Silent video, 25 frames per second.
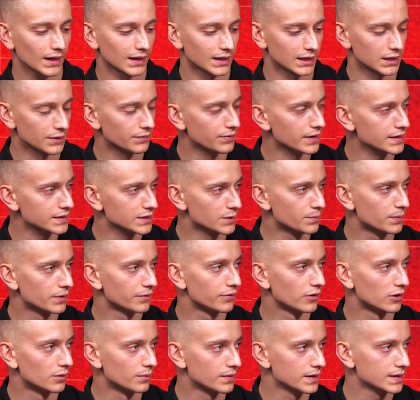faster
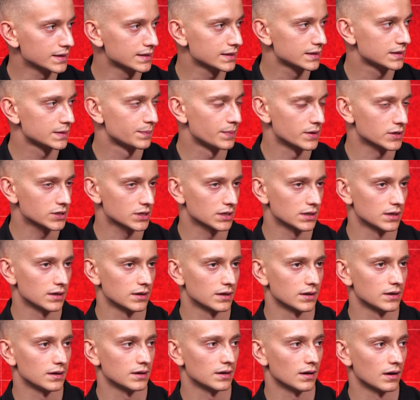performance,
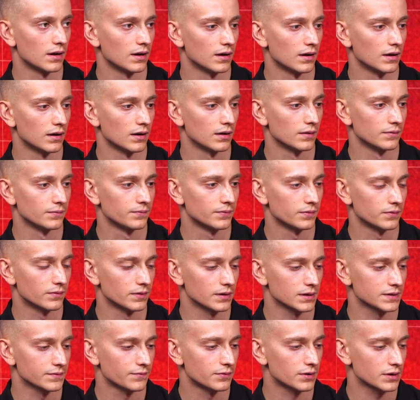especially
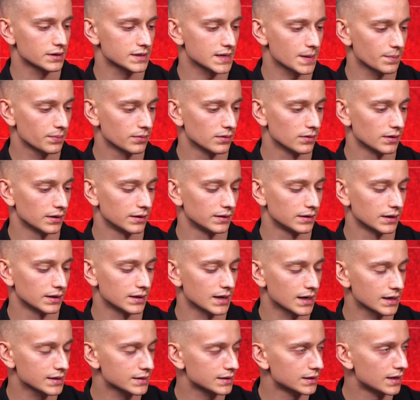for example in the
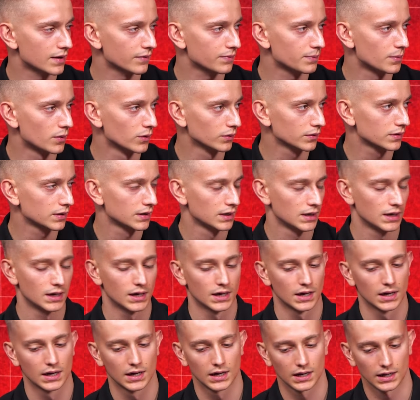next dev mode,
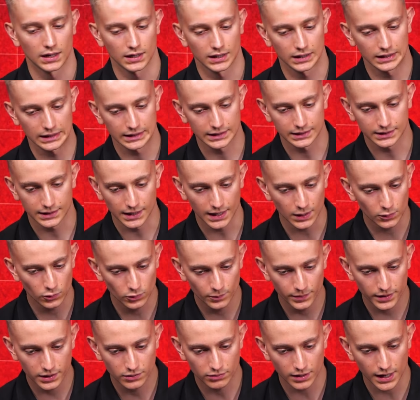that
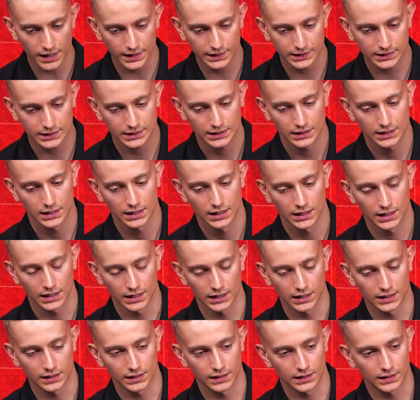would be great.
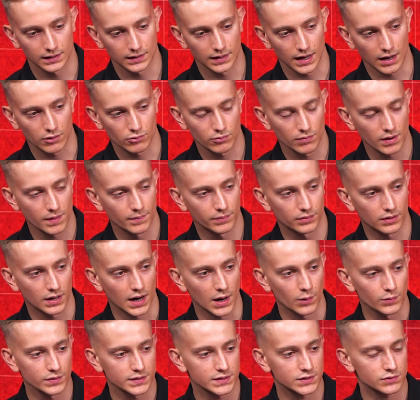I remember
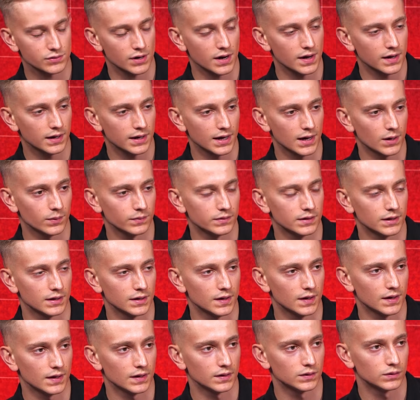I was trying out
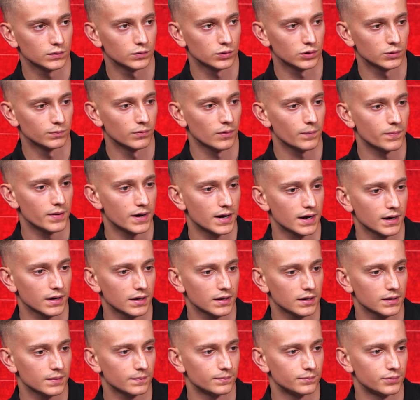the
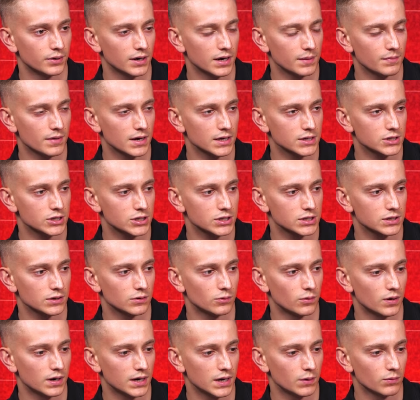Turbopack pretty much
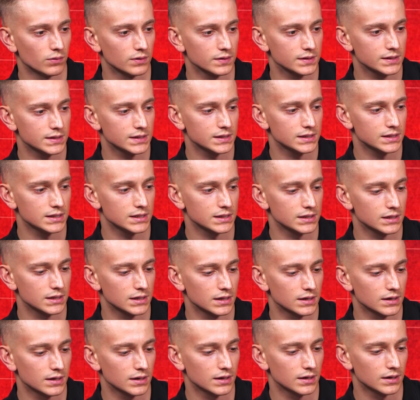when it was
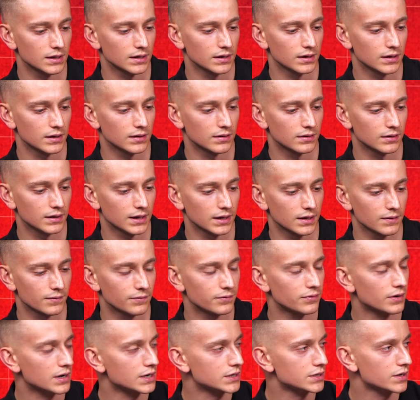like a
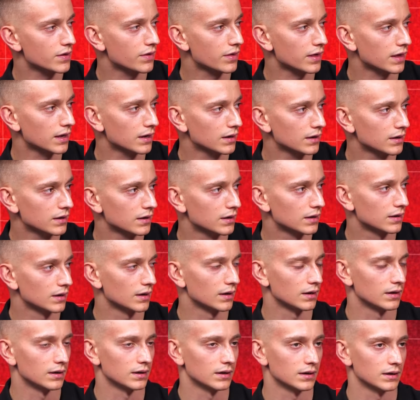fresh thing,
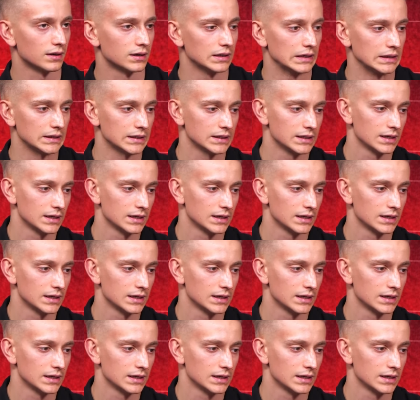and